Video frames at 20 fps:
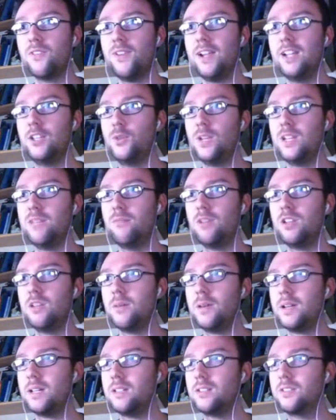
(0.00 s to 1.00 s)
Find 20 money
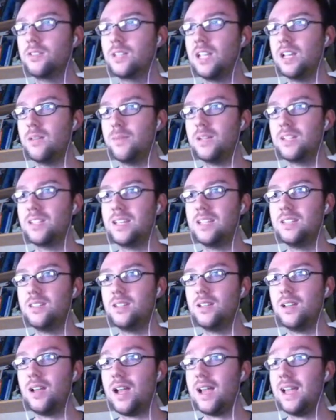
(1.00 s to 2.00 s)
bags. Getting back to
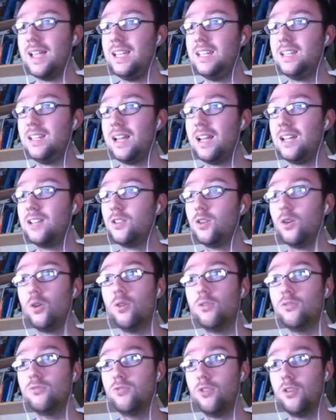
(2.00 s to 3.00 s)
exit. Hide and
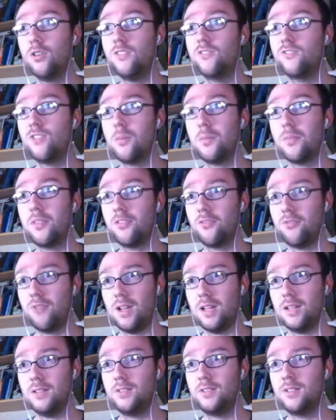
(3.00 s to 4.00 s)
or run from
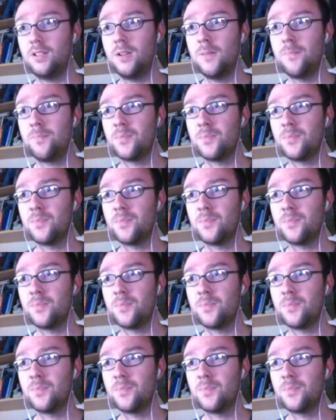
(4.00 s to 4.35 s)
threats.